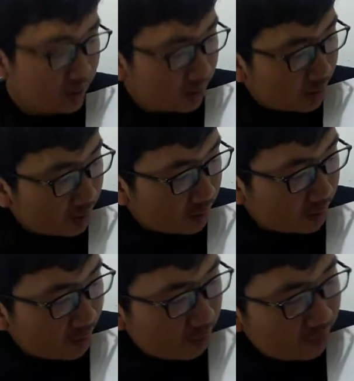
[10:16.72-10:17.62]
there's an
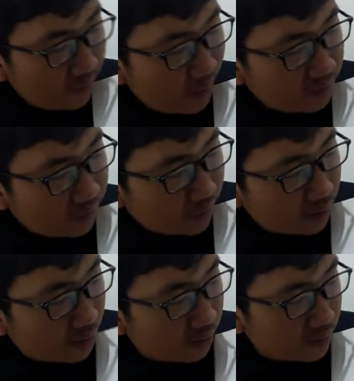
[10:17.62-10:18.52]
example of abstract
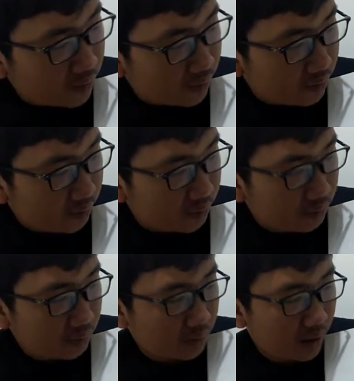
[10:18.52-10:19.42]
nouns.
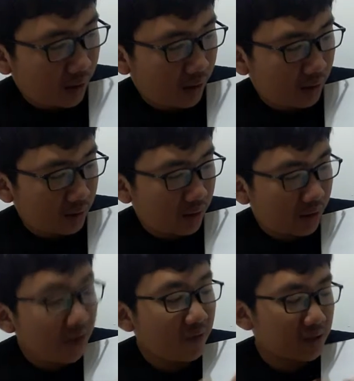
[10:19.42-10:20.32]
The
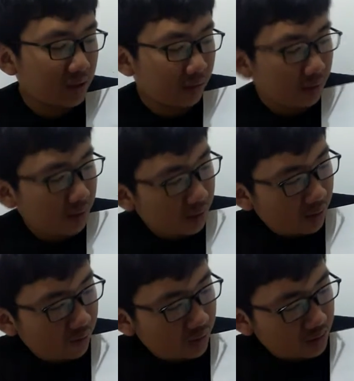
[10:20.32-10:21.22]

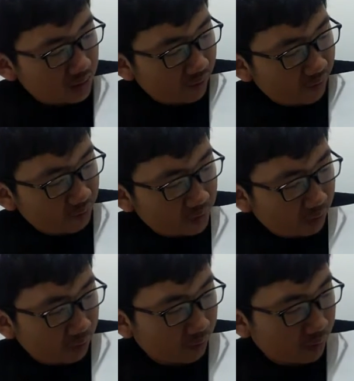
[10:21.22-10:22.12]
definition of abstract
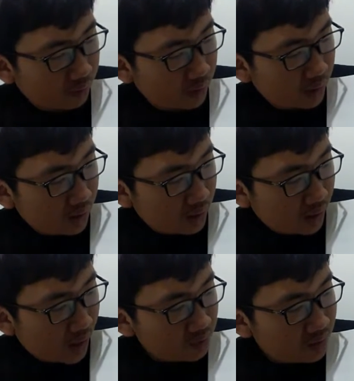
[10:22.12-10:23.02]
nouns.
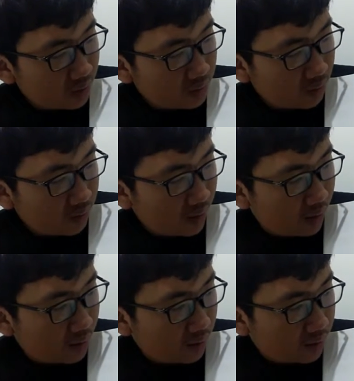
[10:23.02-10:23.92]
Abstract nouns are
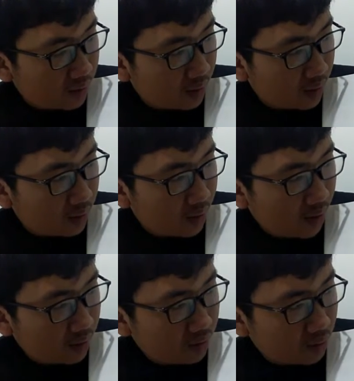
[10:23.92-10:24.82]
nouns that are
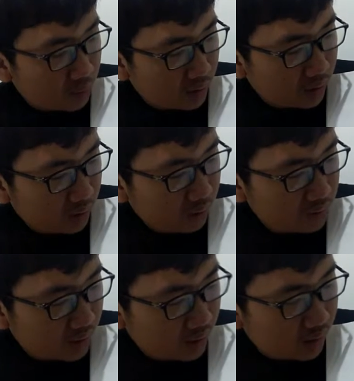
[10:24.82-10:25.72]
not normally
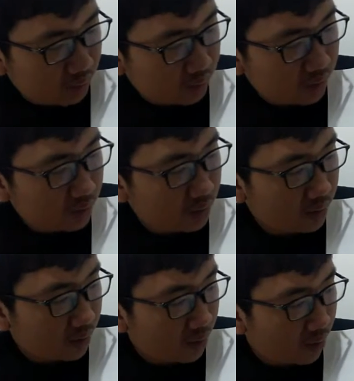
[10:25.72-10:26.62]
used in the
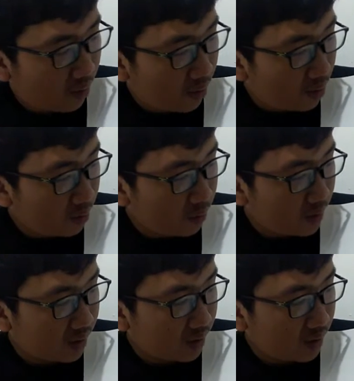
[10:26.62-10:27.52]
plural or
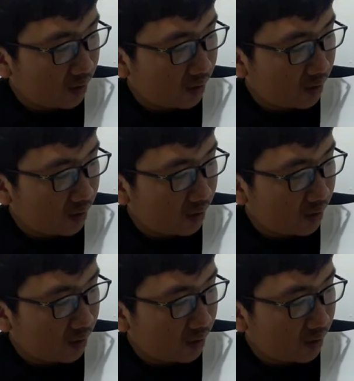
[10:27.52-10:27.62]
with a